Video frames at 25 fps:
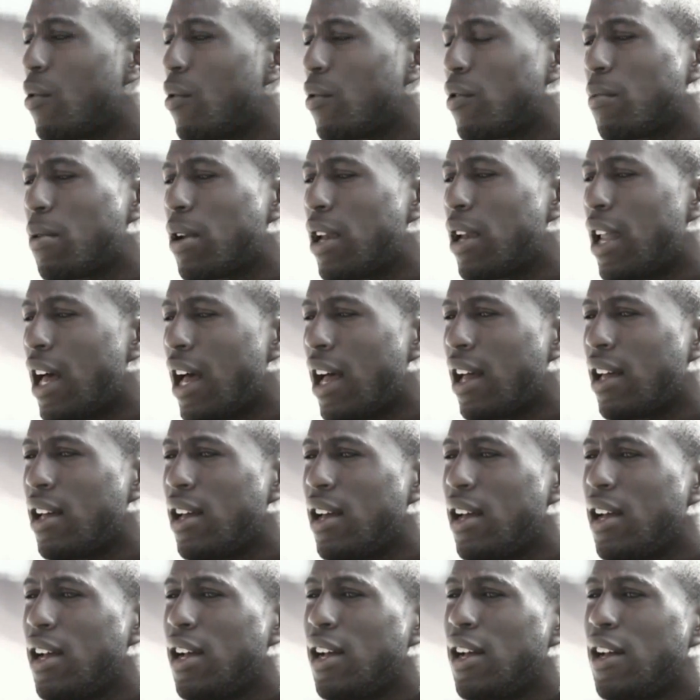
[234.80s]
along with him or not.
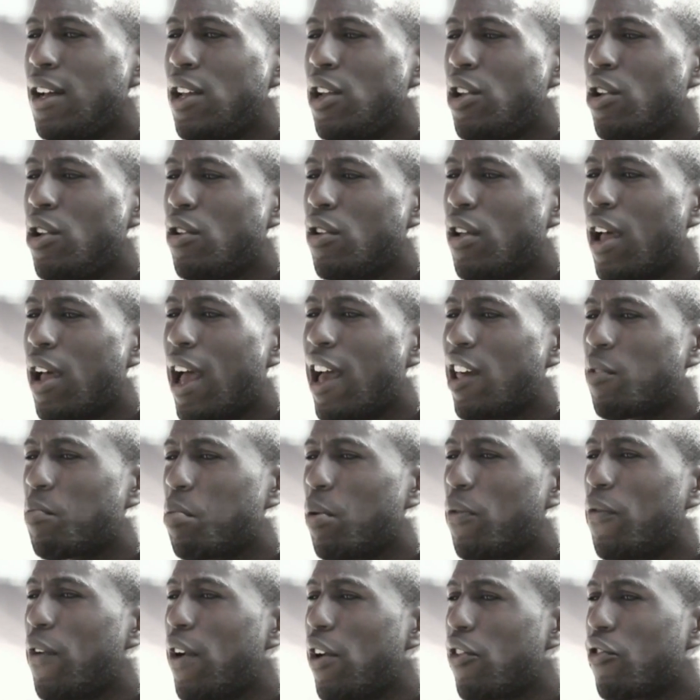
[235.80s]
As
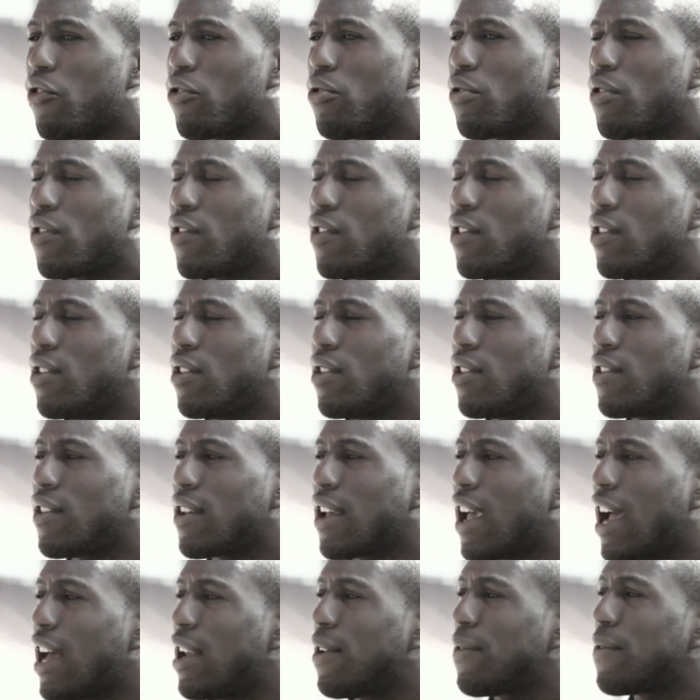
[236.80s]
professionals, to
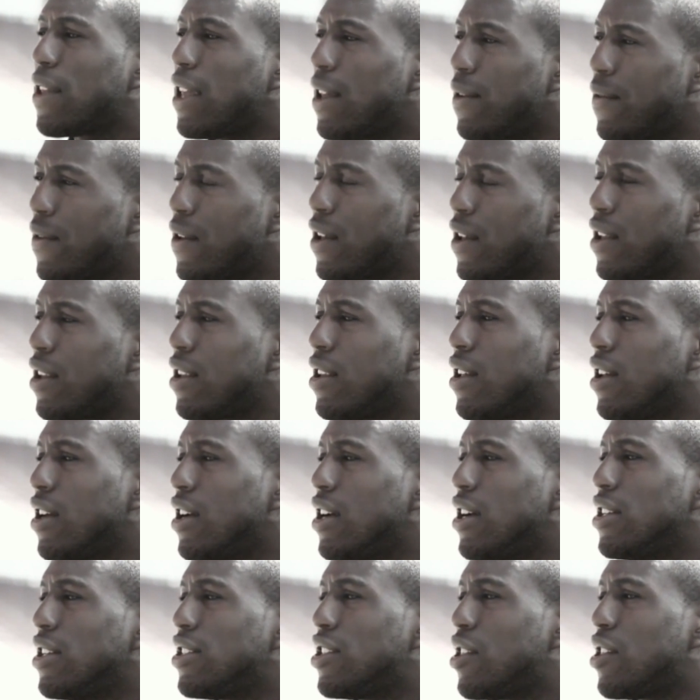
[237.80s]
kind of give in
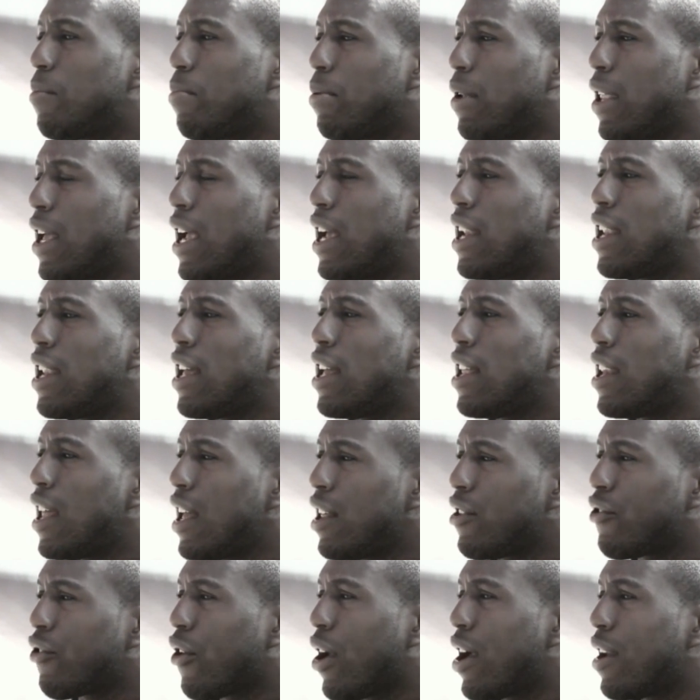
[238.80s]
to the plan
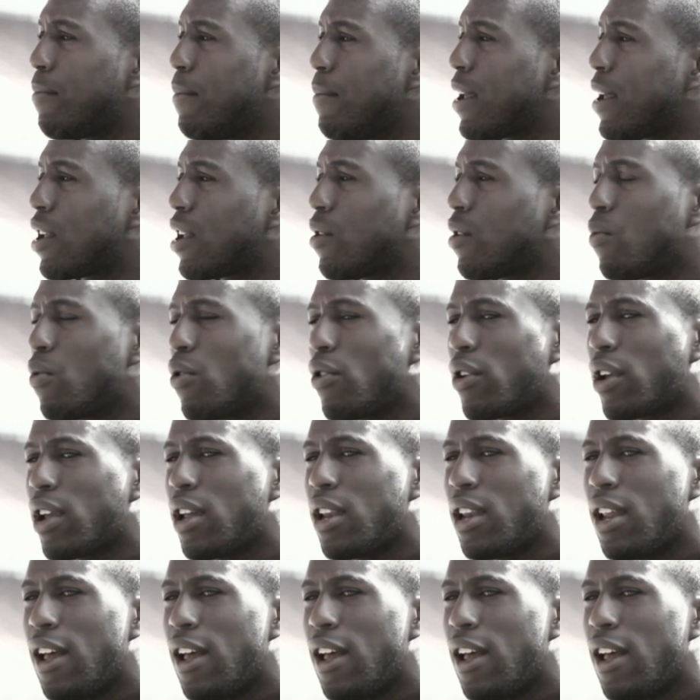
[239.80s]
and try to make it work.